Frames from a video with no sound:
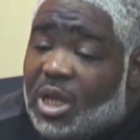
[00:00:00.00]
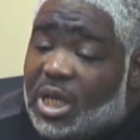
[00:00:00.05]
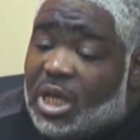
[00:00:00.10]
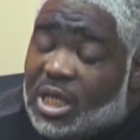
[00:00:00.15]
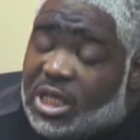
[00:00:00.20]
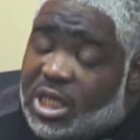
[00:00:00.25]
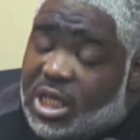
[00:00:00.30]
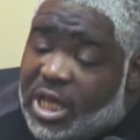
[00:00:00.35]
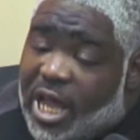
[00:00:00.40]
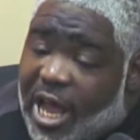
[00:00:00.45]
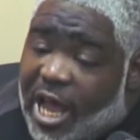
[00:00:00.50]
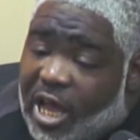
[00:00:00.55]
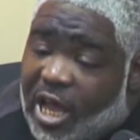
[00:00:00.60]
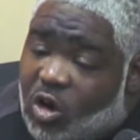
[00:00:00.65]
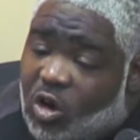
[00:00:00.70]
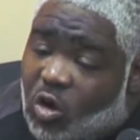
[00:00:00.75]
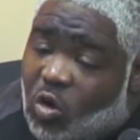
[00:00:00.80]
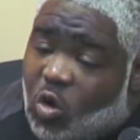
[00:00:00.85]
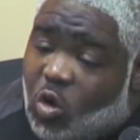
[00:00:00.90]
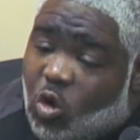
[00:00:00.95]
she had
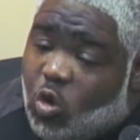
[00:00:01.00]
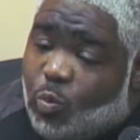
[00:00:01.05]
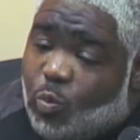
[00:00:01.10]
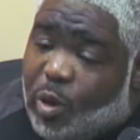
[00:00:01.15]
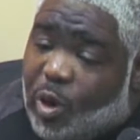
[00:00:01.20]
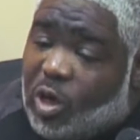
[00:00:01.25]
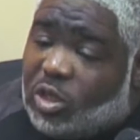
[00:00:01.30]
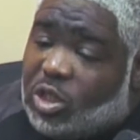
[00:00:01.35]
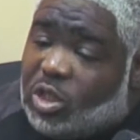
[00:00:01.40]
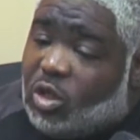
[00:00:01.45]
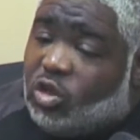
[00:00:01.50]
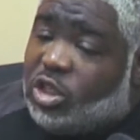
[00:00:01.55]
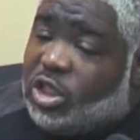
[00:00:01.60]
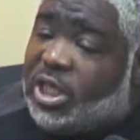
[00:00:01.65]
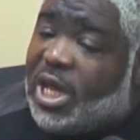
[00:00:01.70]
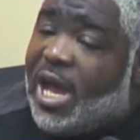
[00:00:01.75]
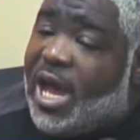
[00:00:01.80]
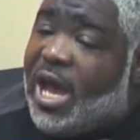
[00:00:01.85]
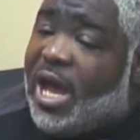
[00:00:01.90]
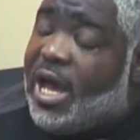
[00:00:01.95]
her own personal
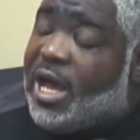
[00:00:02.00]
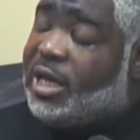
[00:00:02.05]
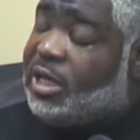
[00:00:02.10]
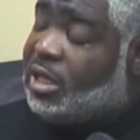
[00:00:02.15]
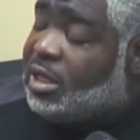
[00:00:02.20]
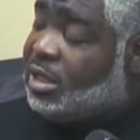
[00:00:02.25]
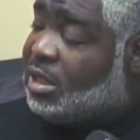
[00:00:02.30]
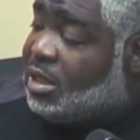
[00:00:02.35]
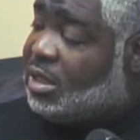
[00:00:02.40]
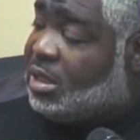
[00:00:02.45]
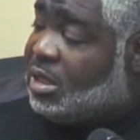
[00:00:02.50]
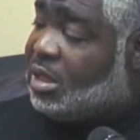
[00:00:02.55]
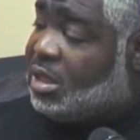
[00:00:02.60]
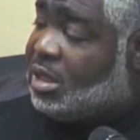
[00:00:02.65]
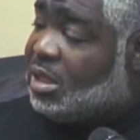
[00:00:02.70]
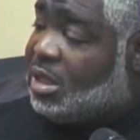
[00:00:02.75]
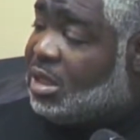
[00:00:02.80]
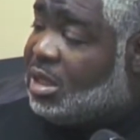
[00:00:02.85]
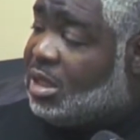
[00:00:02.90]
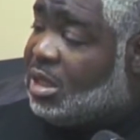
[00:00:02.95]
jihad.
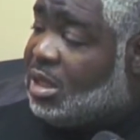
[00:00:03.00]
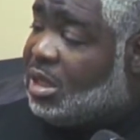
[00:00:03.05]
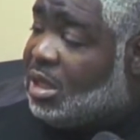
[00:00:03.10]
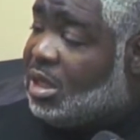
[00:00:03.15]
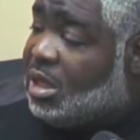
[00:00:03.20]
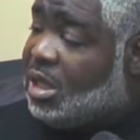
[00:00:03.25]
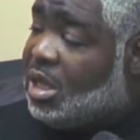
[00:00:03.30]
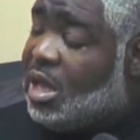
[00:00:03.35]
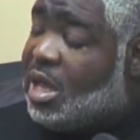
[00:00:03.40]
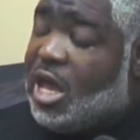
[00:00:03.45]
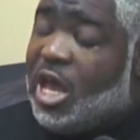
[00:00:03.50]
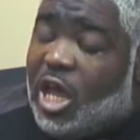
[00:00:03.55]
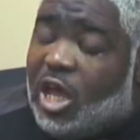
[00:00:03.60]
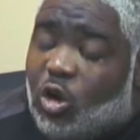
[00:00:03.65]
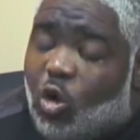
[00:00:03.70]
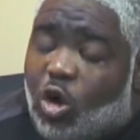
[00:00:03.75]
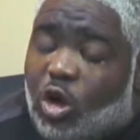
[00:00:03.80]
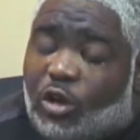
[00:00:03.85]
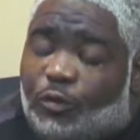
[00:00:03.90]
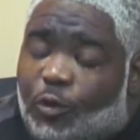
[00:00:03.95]
In
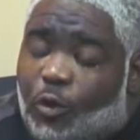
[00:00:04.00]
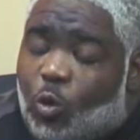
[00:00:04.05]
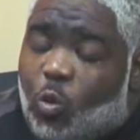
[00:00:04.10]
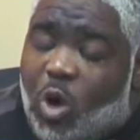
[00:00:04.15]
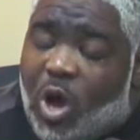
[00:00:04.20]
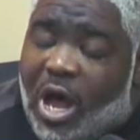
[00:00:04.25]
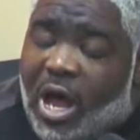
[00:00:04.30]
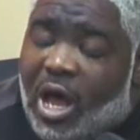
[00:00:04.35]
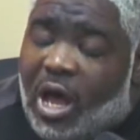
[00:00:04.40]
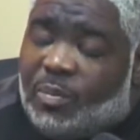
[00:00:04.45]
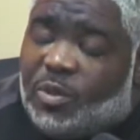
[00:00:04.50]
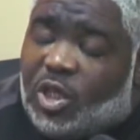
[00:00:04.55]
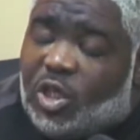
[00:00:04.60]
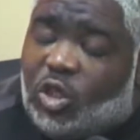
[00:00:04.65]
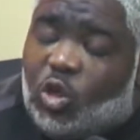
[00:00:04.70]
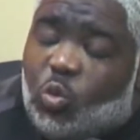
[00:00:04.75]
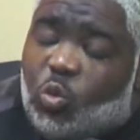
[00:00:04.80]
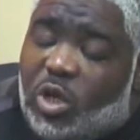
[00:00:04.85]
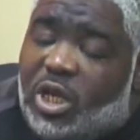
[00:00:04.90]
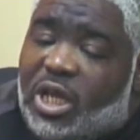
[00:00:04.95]
order for Wahab to
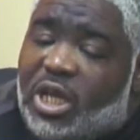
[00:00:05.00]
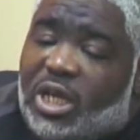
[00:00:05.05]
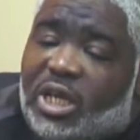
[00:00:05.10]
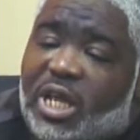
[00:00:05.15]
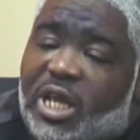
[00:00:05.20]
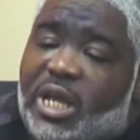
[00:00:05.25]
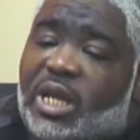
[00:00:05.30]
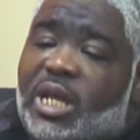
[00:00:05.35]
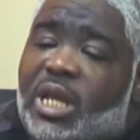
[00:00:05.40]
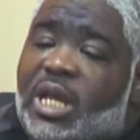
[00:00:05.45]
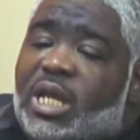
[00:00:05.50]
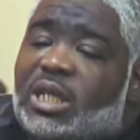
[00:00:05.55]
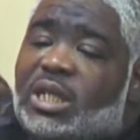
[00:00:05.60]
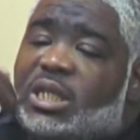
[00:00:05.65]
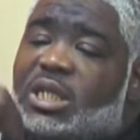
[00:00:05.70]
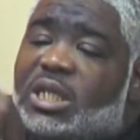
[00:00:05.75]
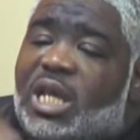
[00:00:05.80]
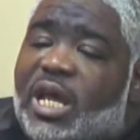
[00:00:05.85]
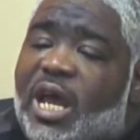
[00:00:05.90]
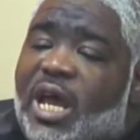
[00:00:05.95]
do what he did,
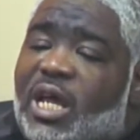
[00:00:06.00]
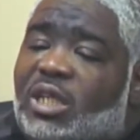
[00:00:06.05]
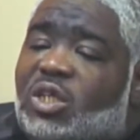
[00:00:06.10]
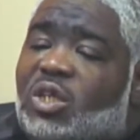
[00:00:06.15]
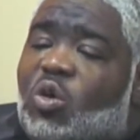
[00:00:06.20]
she had to